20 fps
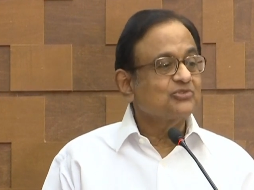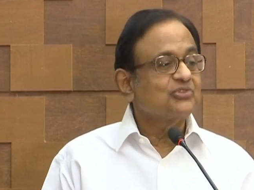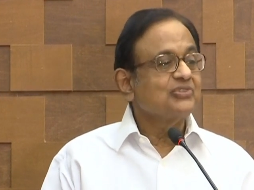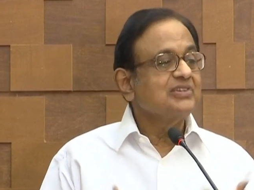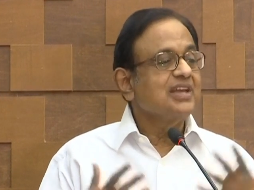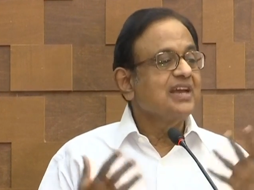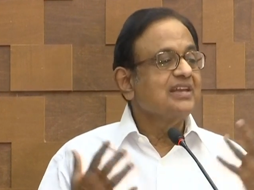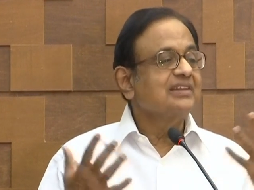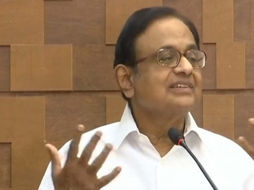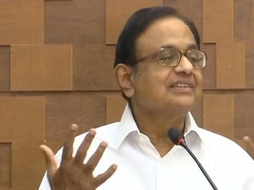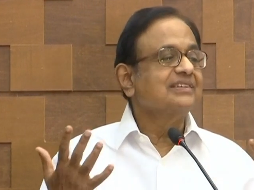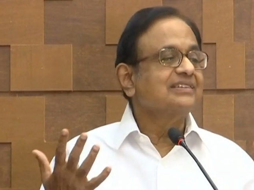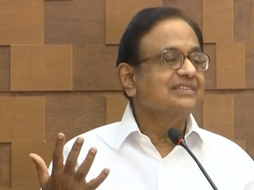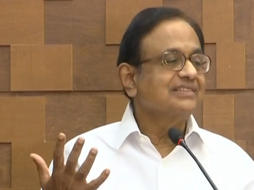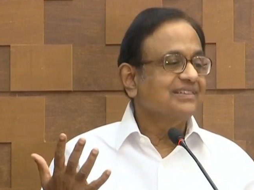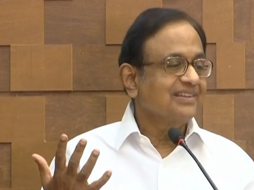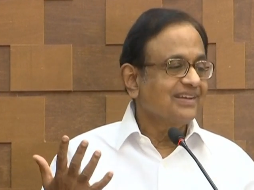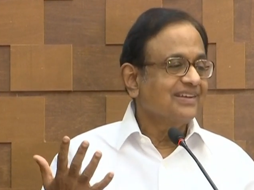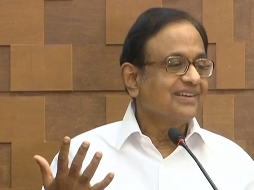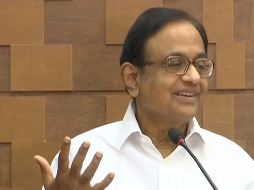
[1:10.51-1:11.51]

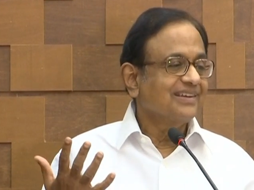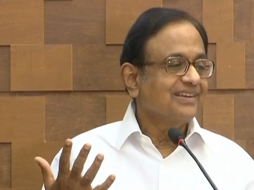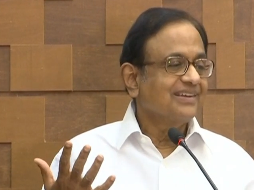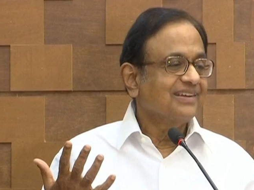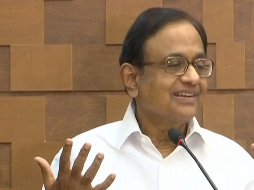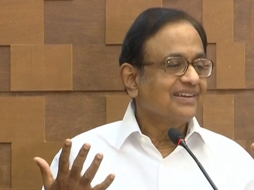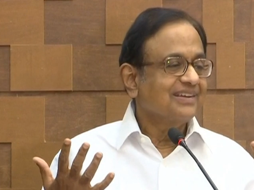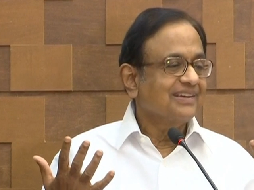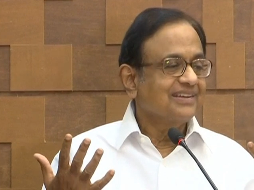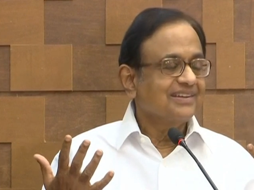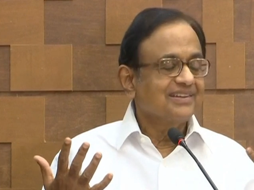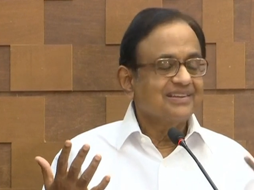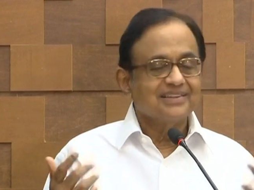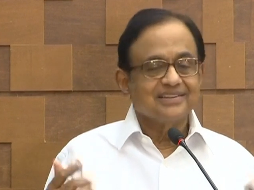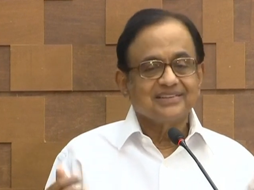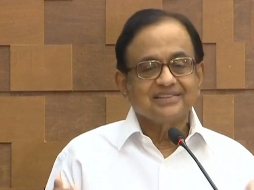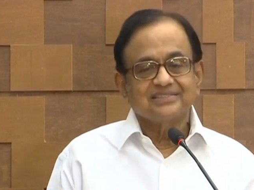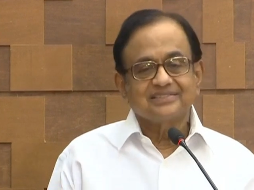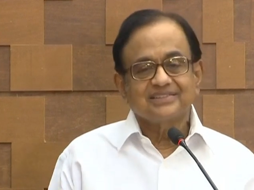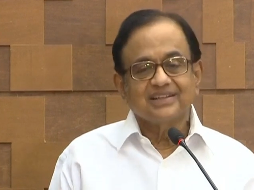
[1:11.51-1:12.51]

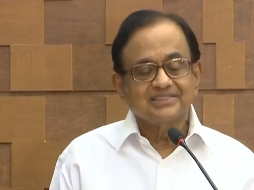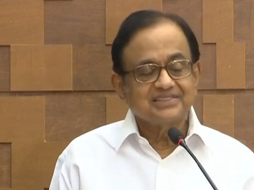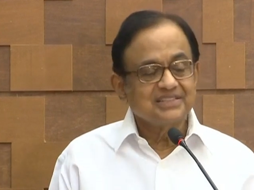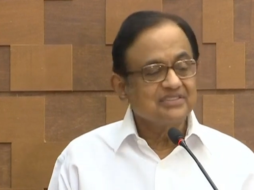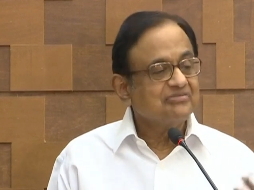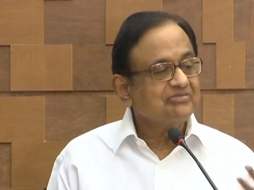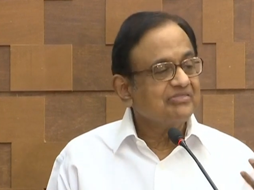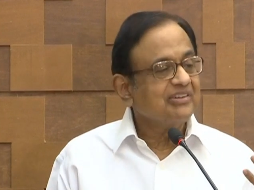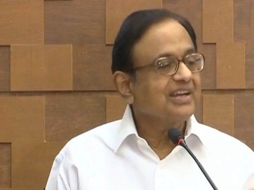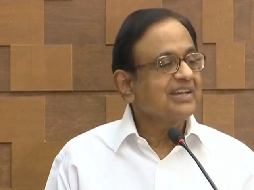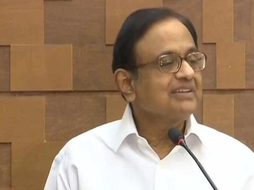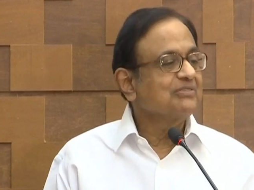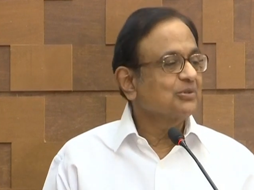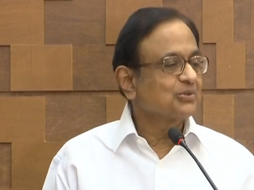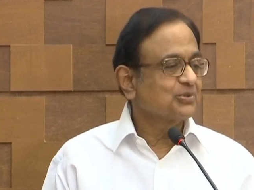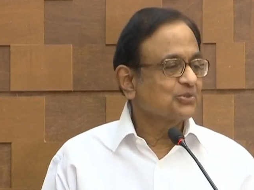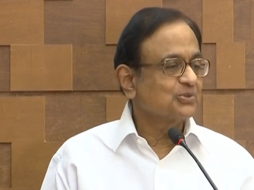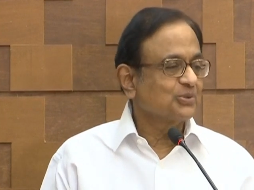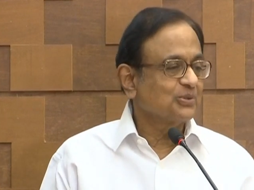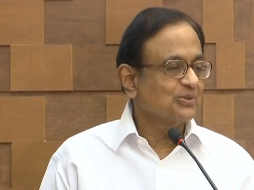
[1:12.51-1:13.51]
335 or
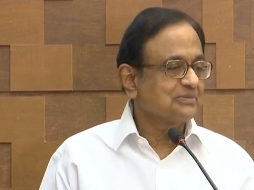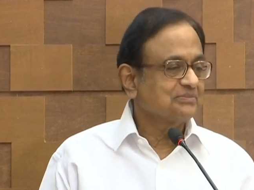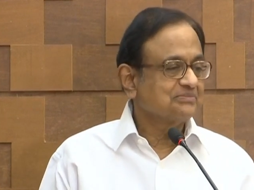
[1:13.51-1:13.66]
so.